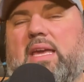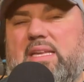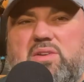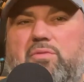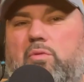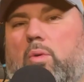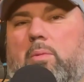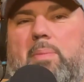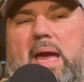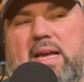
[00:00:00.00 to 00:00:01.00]
He's a
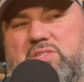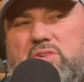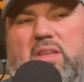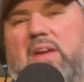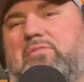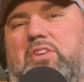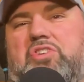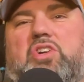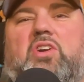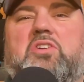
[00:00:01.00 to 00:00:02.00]
former pastor, left the
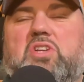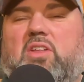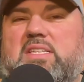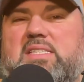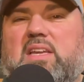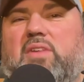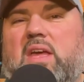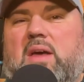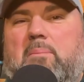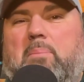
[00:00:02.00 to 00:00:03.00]
church, all this stuff,